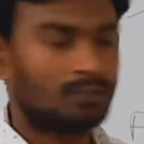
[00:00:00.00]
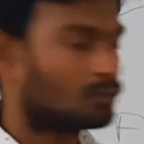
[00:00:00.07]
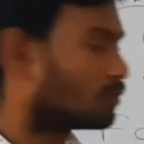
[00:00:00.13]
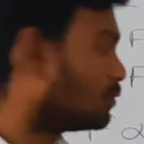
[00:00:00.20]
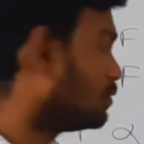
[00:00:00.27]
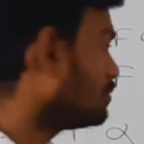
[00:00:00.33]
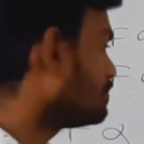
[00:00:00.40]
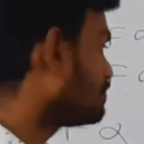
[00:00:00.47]

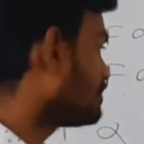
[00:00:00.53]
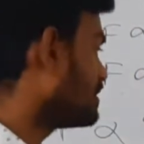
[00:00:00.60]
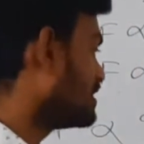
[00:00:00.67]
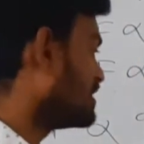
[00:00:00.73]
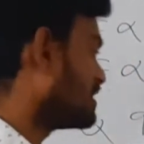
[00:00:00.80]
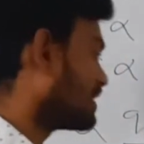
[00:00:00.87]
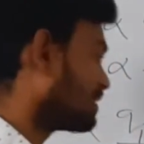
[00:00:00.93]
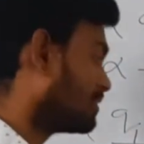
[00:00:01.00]
so
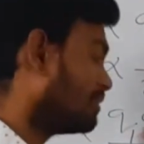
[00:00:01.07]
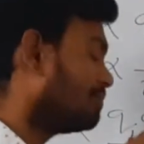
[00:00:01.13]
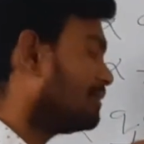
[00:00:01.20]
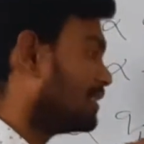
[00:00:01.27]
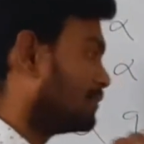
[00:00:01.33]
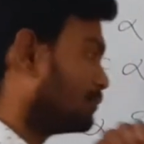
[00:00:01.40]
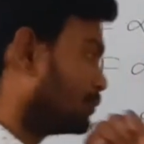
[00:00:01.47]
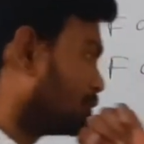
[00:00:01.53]
these are the
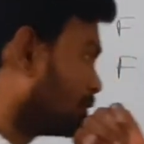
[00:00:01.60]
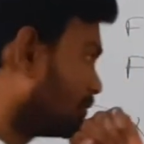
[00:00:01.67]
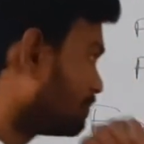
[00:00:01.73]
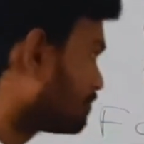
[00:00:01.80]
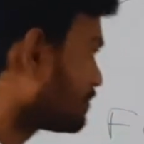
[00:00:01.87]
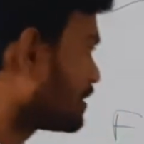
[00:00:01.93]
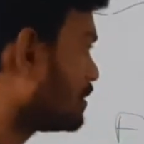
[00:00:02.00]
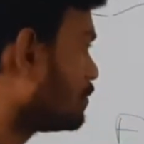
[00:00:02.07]
values.
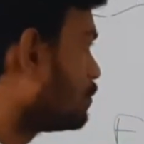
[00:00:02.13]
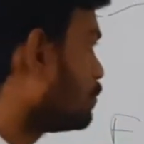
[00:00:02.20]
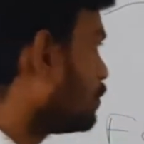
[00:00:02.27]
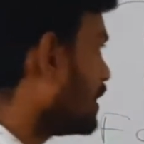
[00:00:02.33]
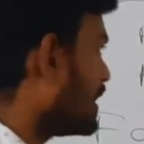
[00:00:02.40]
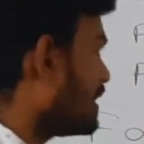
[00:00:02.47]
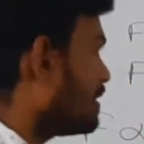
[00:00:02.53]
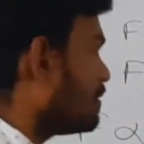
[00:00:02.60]

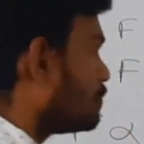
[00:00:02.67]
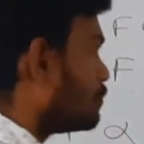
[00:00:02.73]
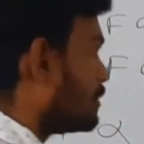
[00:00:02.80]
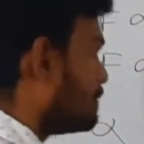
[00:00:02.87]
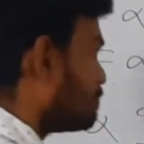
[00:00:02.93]
When